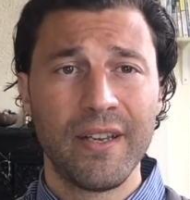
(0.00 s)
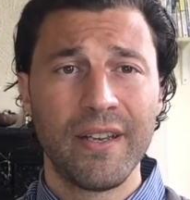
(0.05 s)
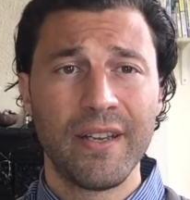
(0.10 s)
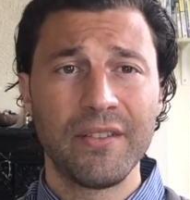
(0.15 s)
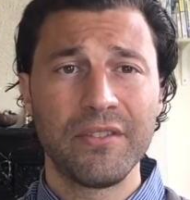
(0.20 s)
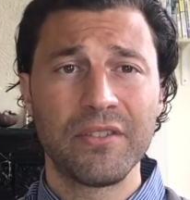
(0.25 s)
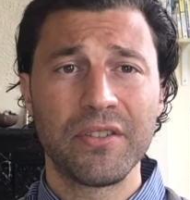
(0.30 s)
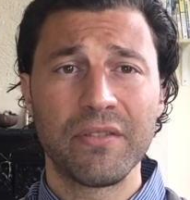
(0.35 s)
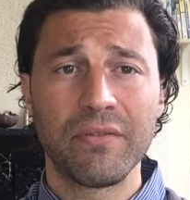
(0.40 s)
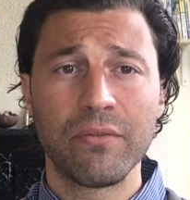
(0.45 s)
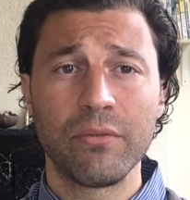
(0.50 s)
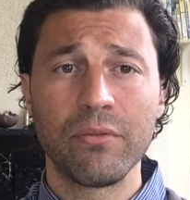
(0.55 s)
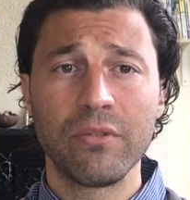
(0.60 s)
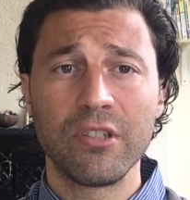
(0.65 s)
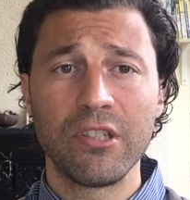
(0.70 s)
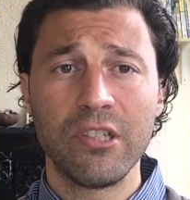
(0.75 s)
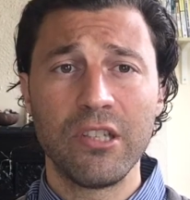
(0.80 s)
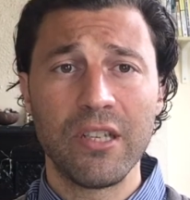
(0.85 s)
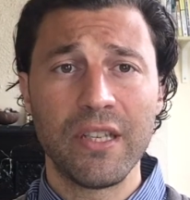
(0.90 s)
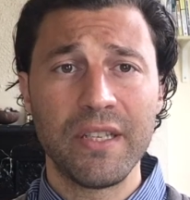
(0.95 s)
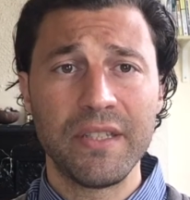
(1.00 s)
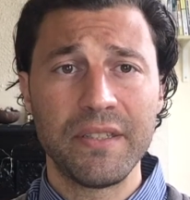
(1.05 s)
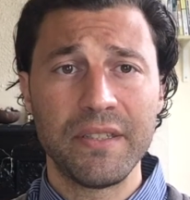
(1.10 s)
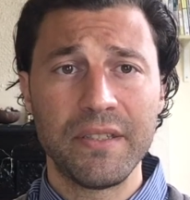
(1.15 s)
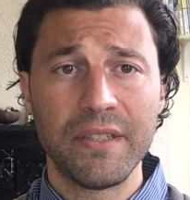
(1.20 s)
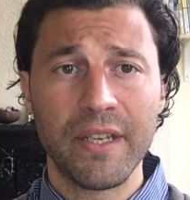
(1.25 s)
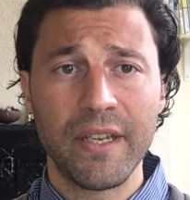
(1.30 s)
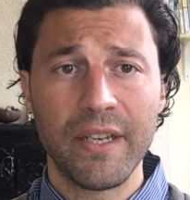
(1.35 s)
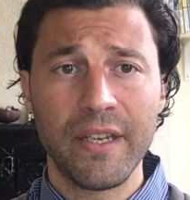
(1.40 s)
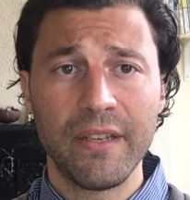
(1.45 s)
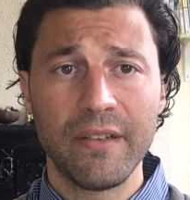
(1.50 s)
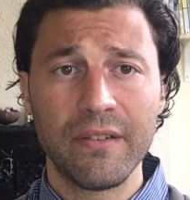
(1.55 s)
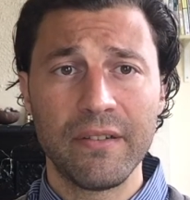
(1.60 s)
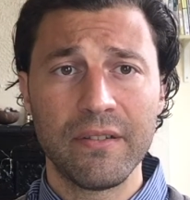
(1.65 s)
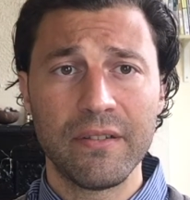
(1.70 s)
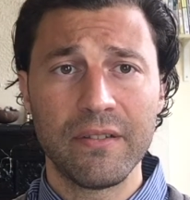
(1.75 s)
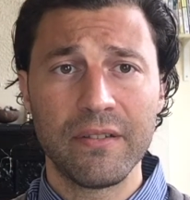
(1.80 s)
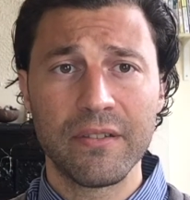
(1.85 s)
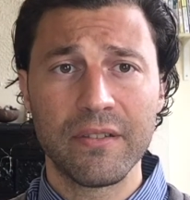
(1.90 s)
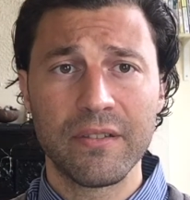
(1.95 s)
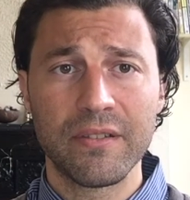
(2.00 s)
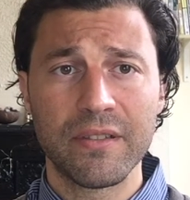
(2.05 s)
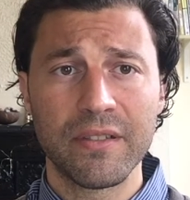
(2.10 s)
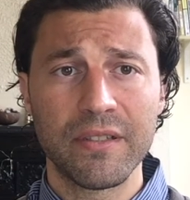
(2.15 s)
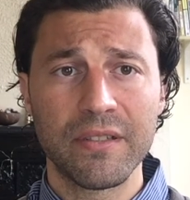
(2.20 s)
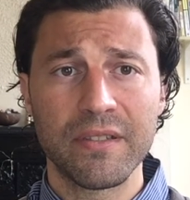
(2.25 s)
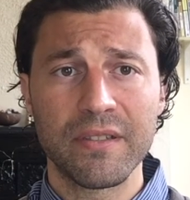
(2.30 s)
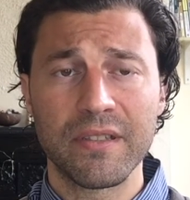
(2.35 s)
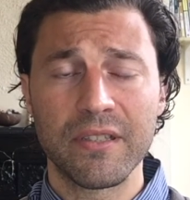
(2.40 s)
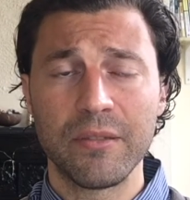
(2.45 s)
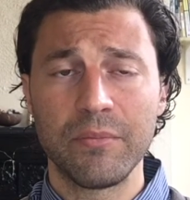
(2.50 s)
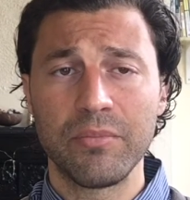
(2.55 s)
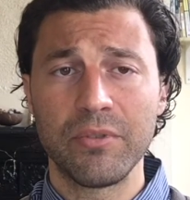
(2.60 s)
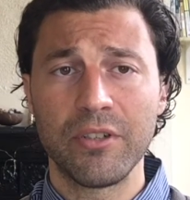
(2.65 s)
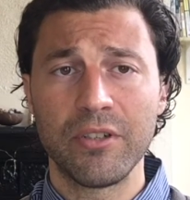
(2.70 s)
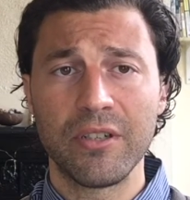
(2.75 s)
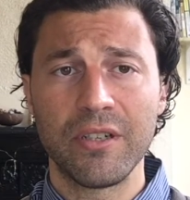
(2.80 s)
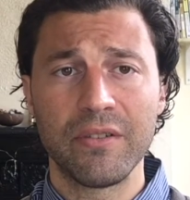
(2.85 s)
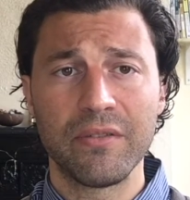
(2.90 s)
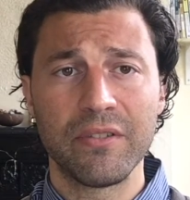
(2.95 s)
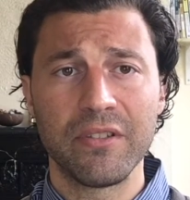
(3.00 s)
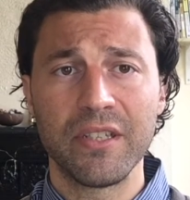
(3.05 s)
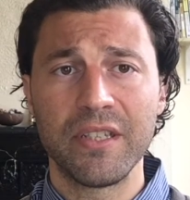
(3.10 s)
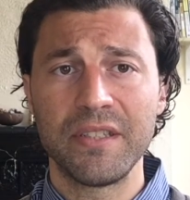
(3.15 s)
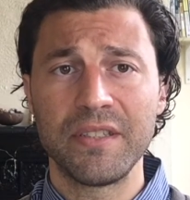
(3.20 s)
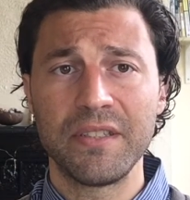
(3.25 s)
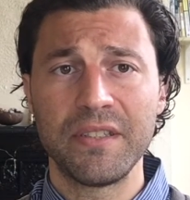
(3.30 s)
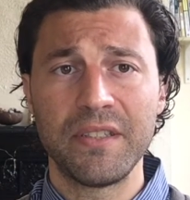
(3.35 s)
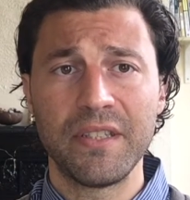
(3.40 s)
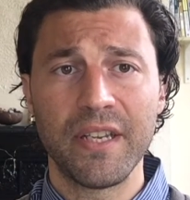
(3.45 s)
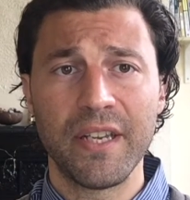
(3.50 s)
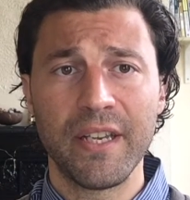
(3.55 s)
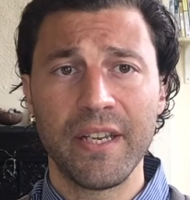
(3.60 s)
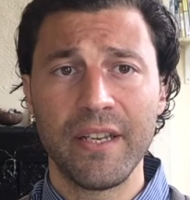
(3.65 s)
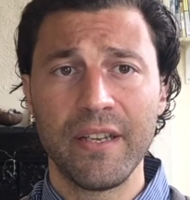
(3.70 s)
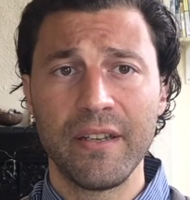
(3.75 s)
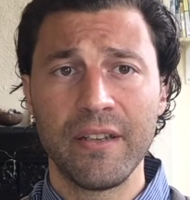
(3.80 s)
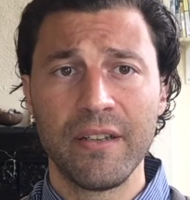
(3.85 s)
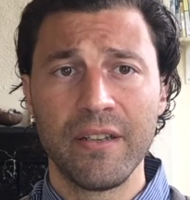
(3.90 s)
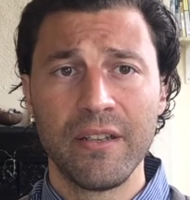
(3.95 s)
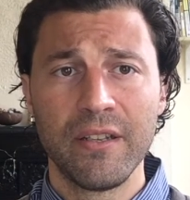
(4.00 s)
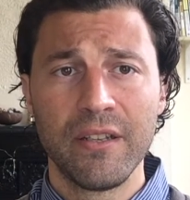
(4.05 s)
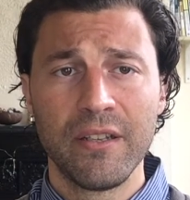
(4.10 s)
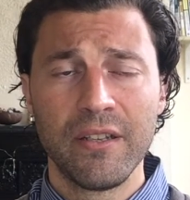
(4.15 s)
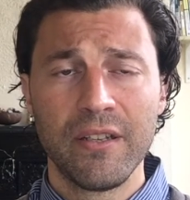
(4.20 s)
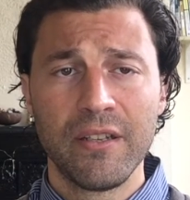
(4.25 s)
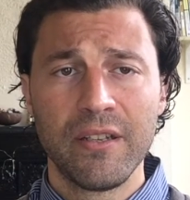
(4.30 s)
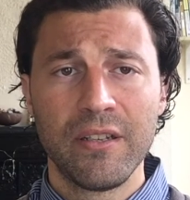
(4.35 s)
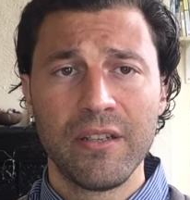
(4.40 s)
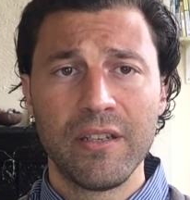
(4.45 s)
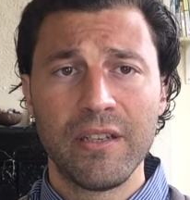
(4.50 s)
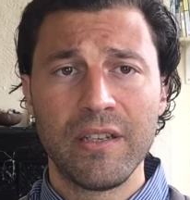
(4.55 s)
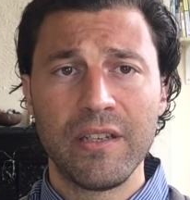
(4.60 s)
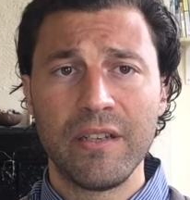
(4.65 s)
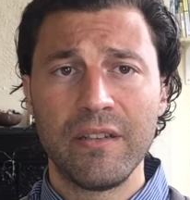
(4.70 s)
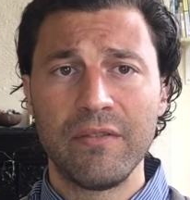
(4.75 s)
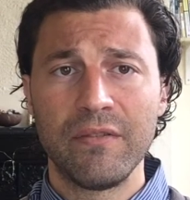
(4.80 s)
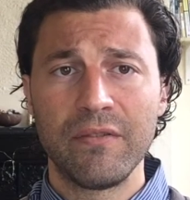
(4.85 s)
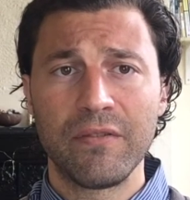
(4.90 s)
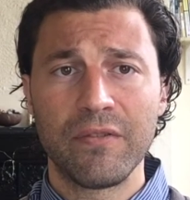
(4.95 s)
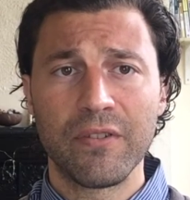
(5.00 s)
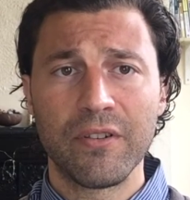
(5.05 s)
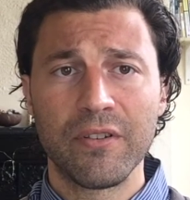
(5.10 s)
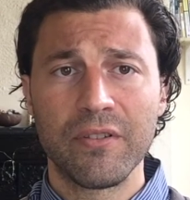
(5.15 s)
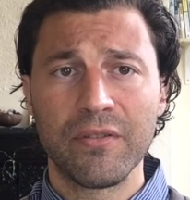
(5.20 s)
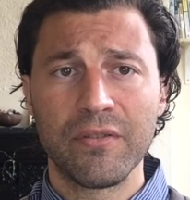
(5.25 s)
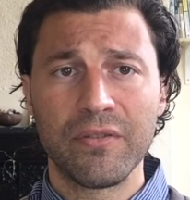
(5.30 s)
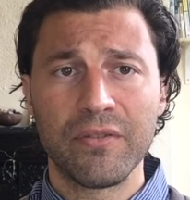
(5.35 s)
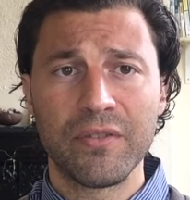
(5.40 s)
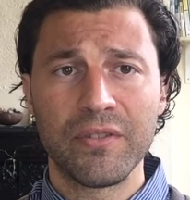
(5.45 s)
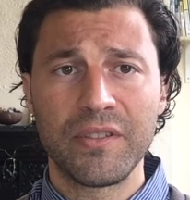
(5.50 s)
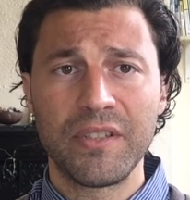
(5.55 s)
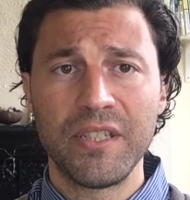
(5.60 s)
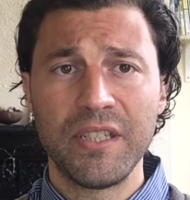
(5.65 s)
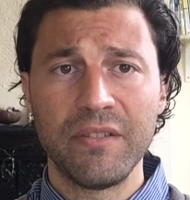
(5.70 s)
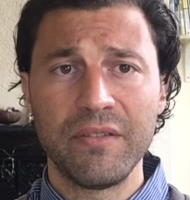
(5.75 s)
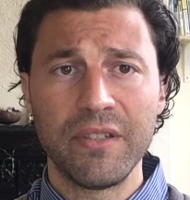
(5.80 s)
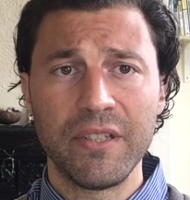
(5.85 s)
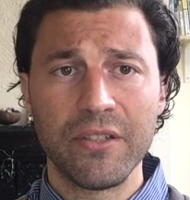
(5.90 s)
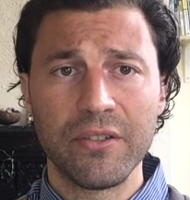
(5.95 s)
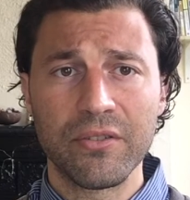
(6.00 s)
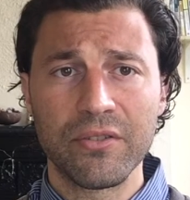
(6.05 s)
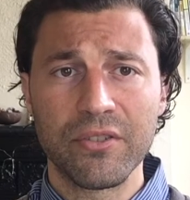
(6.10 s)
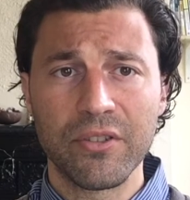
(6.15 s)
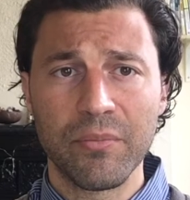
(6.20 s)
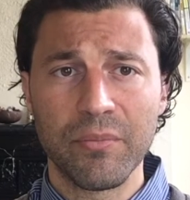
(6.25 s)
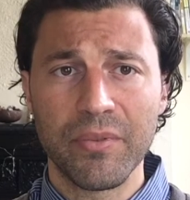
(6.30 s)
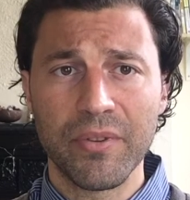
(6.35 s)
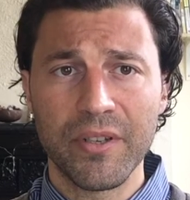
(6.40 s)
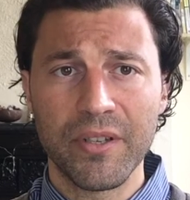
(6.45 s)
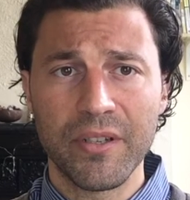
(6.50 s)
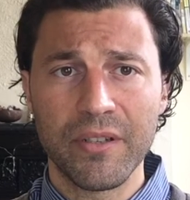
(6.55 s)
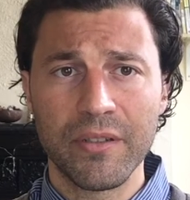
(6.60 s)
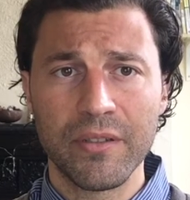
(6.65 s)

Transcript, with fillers: and just have a really lazy day, and because I didn't sleep well, have a lazy day in front of the T V or something.